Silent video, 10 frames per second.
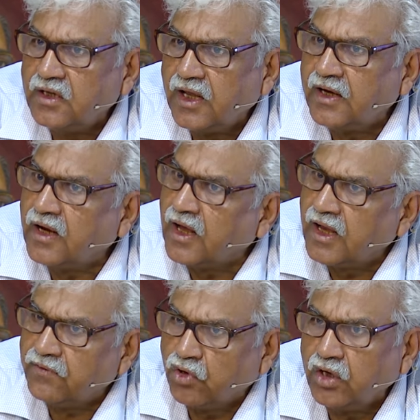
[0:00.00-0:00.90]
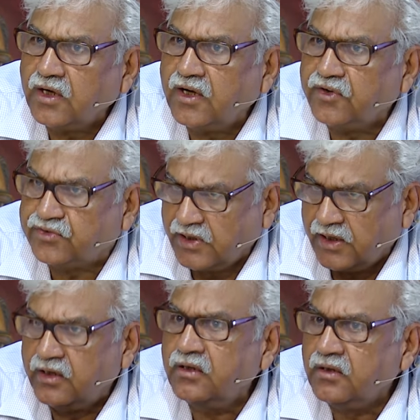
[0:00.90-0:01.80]
And I have already
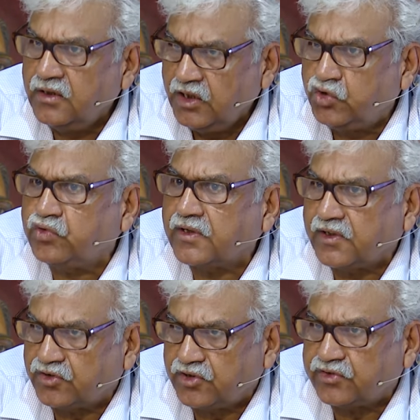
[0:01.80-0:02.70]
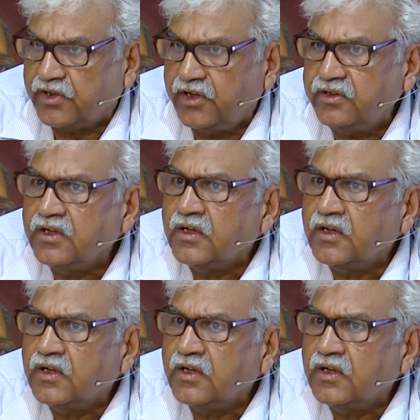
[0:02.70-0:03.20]
said, Ishwar Krishna says,